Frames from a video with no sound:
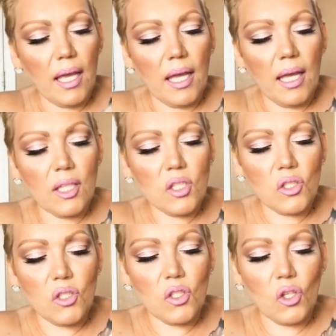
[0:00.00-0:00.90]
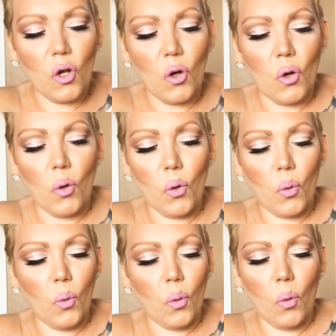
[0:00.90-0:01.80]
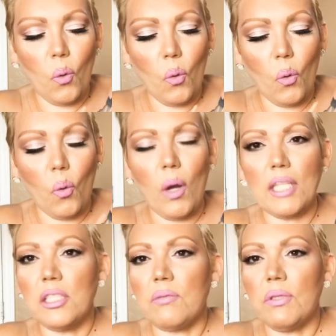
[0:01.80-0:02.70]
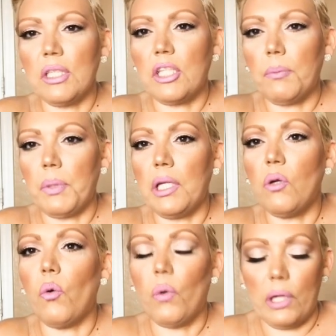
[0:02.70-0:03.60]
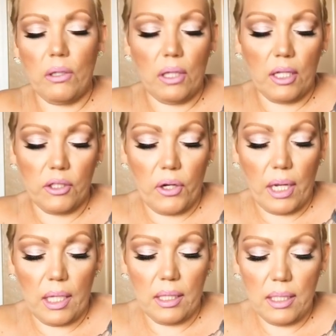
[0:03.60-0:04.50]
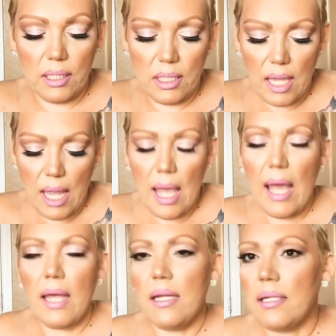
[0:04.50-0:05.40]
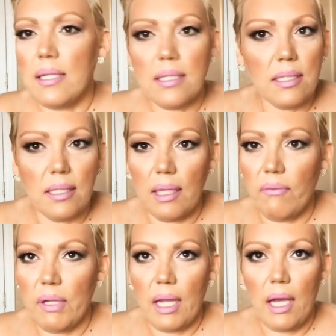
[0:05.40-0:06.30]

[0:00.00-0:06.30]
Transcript: It is so, it just feels like you're putting oil on your eyelids, and it doesn't even